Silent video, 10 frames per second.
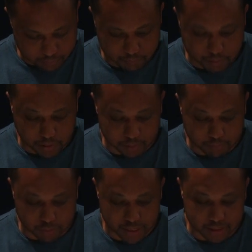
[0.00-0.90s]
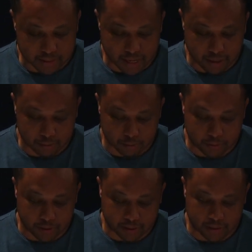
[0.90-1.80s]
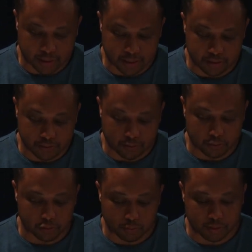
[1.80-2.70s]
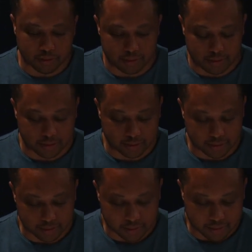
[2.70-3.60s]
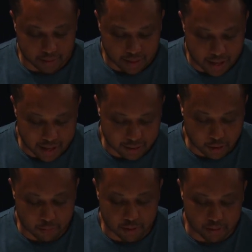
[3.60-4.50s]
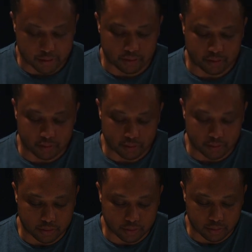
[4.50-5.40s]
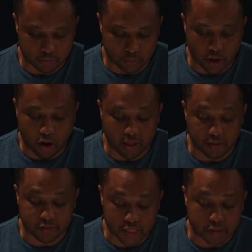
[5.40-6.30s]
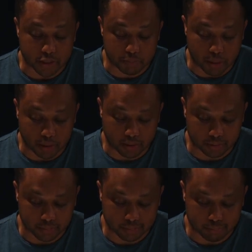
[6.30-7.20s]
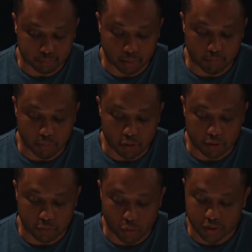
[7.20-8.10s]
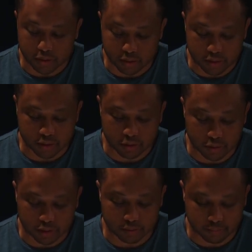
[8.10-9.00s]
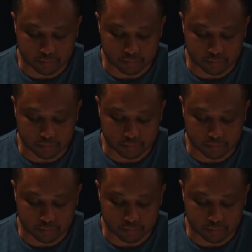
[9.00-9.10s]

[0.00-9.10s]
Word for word: Bella breaks down, revealing oh, hidden yeah, yeah, vulnerability. Yeah. Sorry, sorry. Hank Harmonizer. We all have secrets, Bella, but murder wasn't the solution.